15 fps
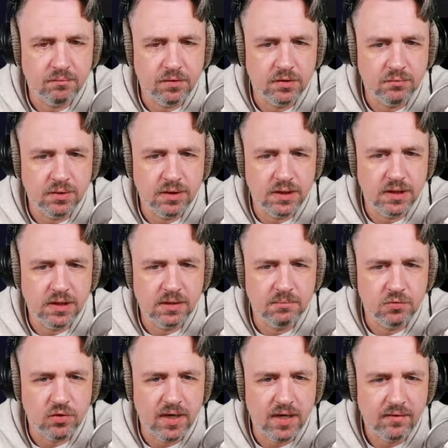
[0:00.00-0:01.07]
but do we need to keep
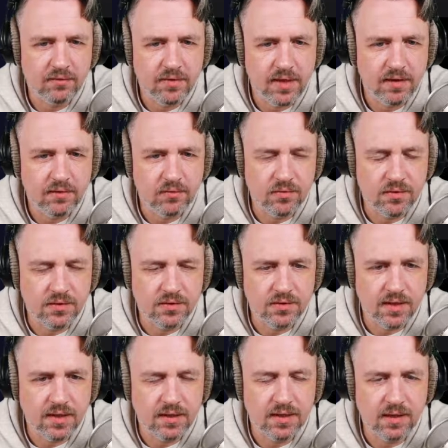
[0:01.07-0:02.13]
track of that, or does
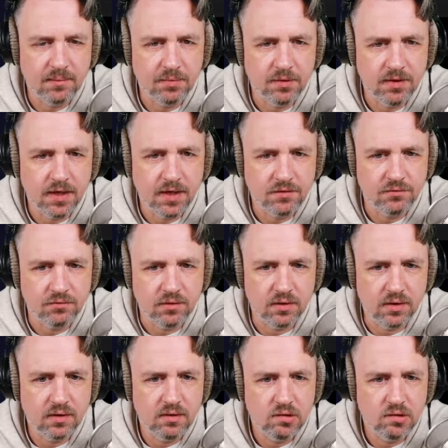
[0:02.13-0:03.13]
that happen naturally?